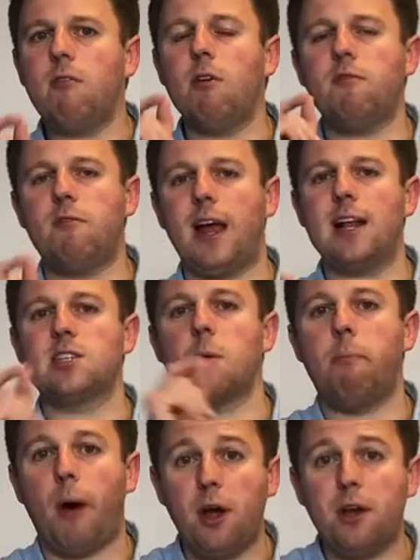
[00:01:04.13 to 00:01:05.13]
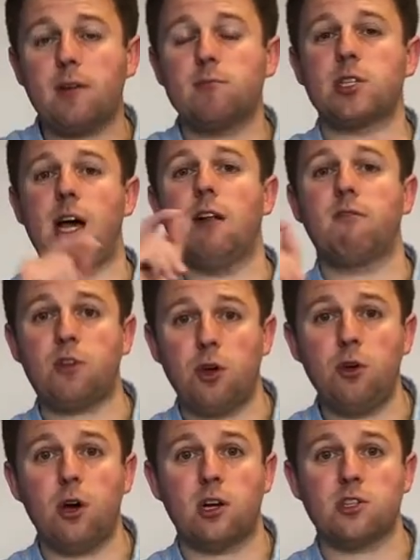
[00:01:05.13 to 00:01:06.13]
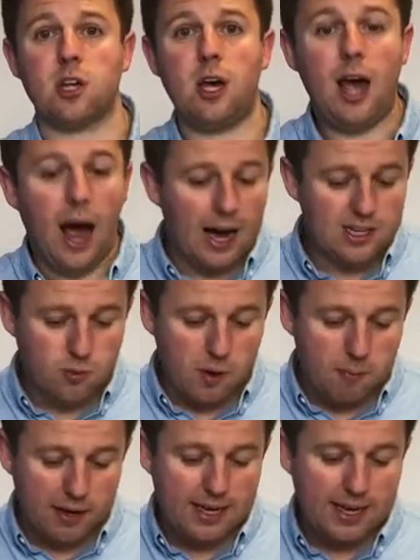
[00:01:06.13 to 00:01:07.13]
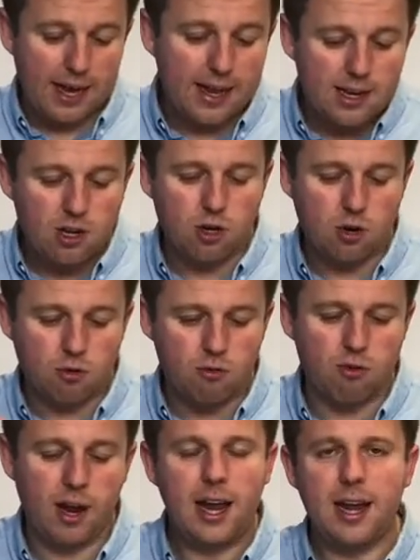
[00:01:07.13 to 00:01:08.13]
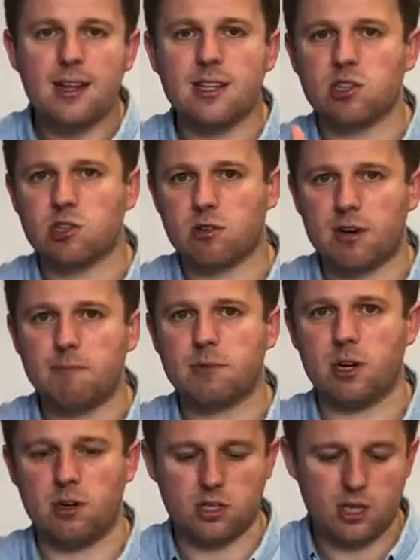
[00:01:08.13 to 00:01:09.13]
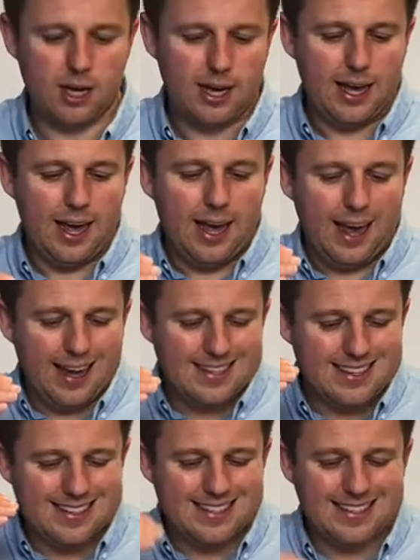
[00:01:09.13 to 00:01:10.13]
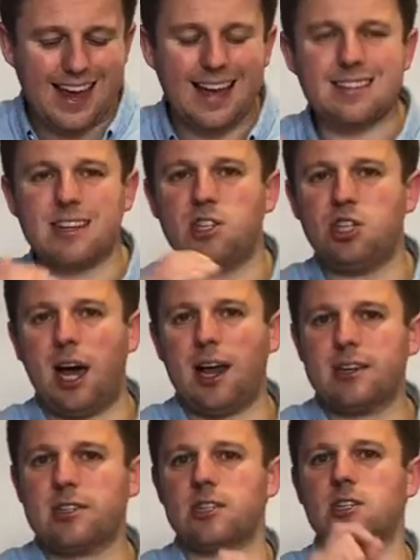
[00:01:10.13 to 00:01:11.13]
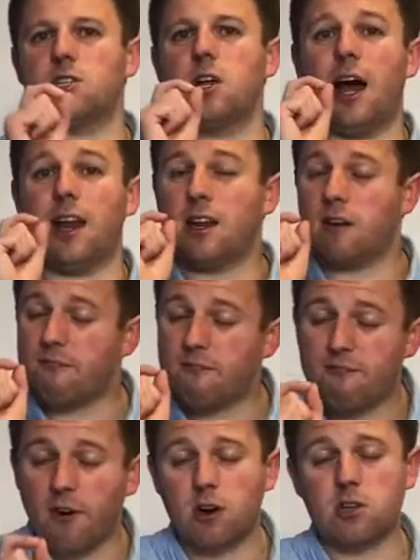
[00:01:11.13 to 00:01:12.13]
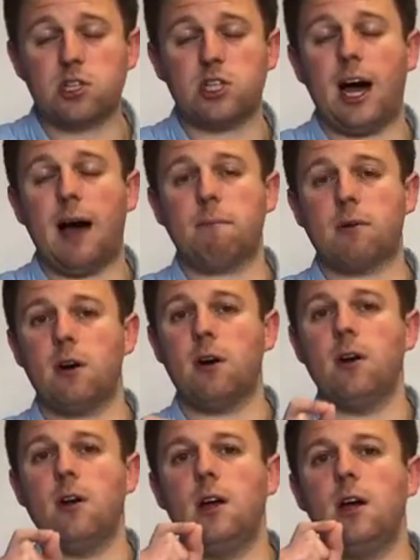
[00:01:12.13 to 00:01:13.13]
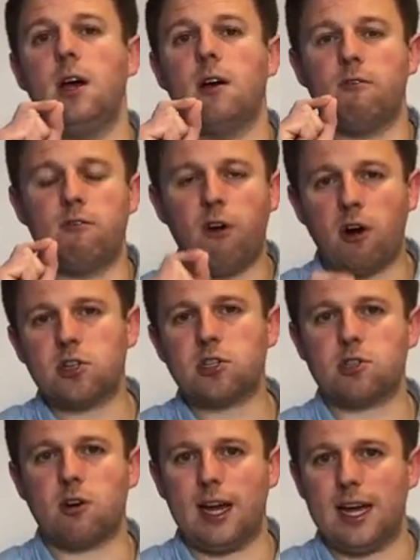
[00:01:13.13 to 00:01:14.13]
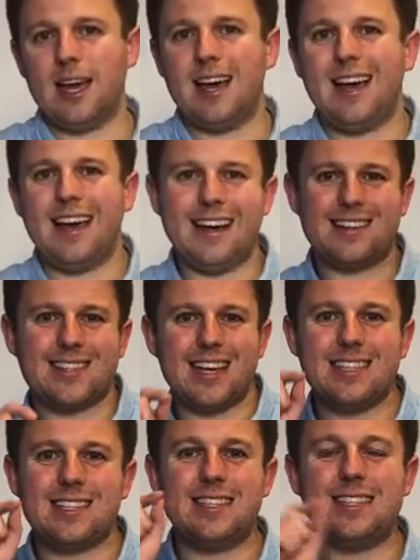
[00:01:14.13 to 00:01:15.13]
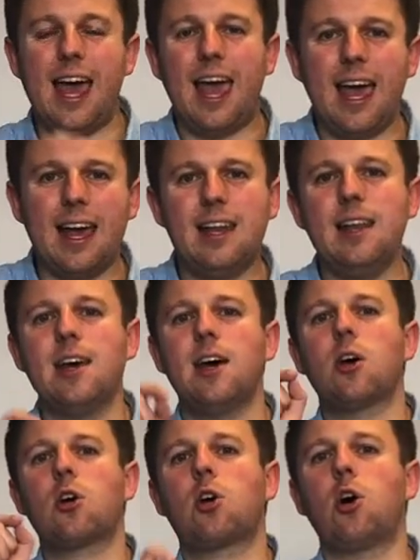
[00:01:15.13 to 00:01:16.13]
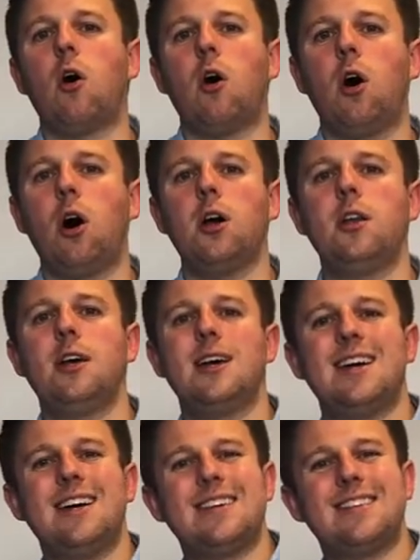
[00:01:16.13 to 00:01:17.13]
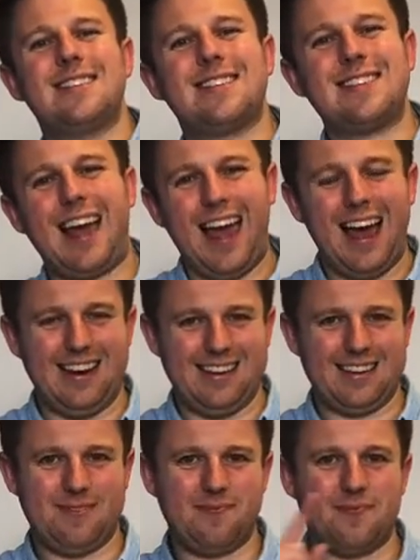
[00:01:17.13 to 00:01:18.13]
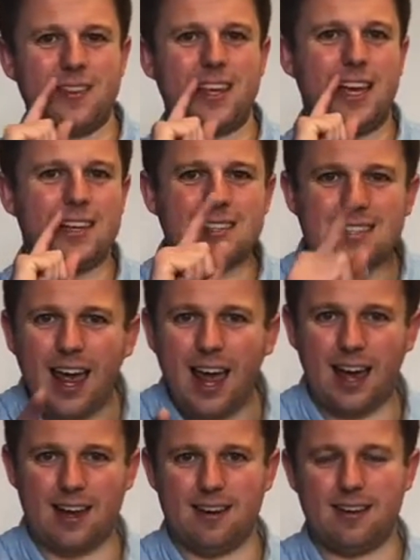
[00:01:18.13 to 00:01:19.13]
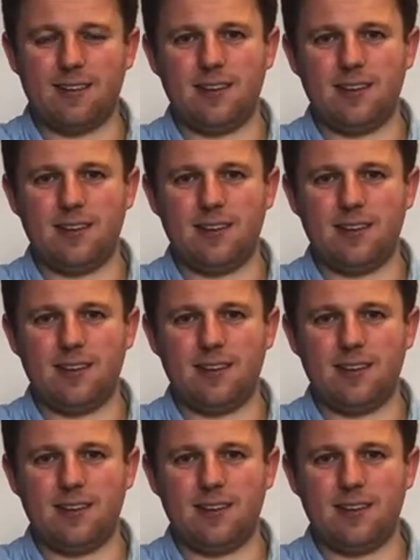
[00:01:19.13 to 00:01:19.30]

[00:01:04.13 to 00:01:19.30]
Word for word: reveals about himself to us as we begin to read the scriptures is it says in Genesis and in the first chapter, verse 3, it says, Then God said, He said,